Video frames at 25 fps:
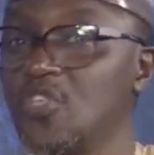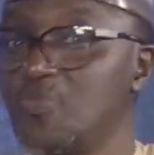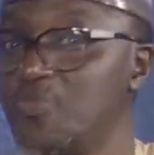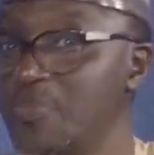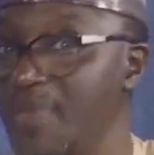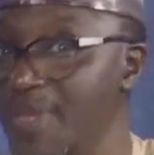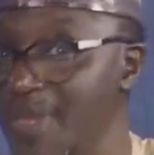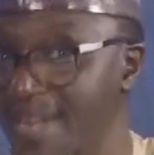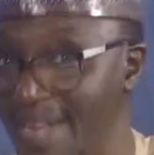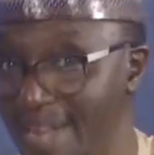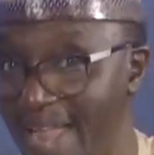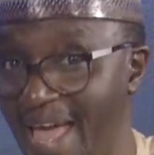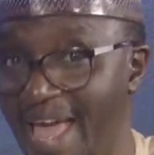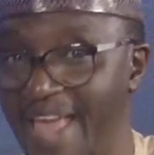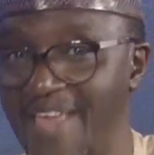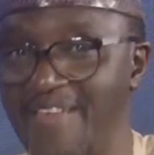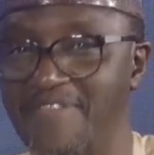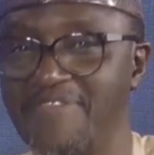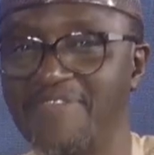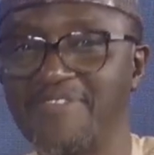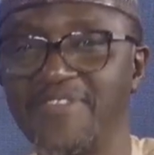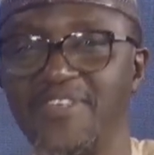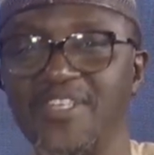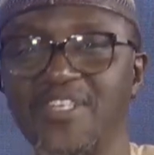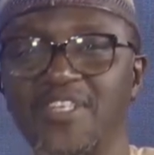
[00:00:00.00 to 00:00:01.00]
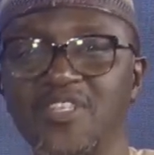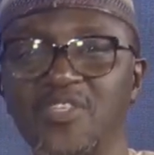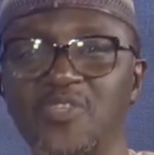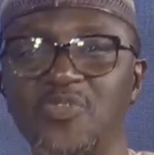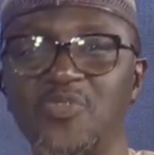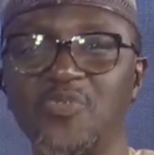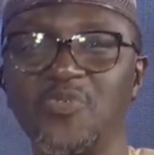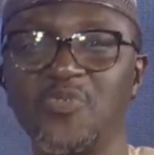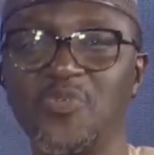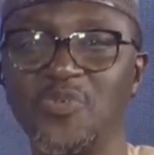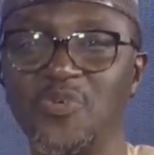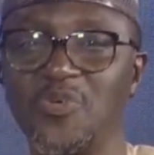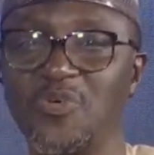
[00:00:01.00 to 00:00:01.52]
me live in the
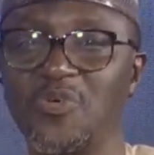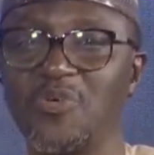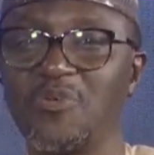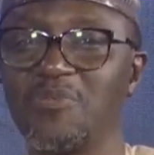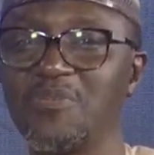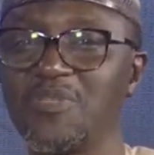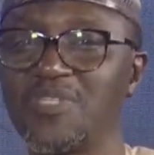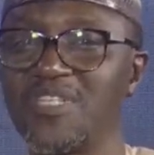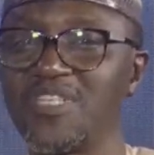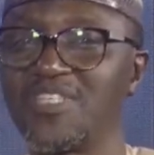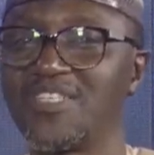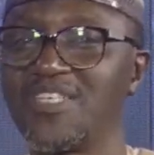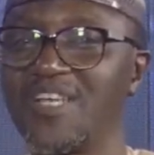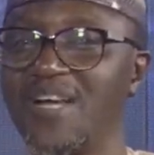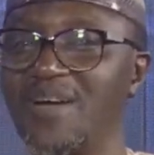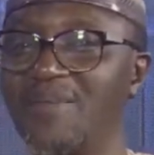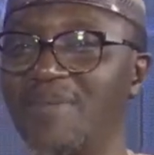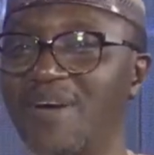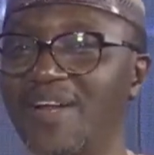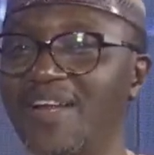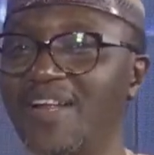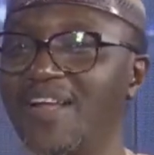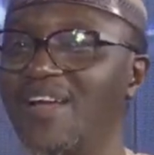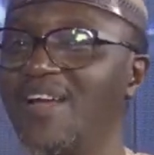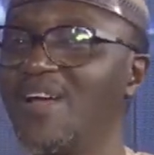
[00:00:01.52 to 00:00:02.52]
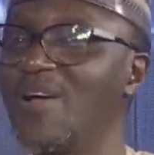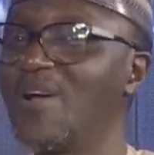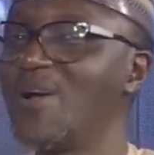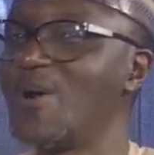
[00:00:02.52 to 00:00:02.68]
studio. Mr. Chairman,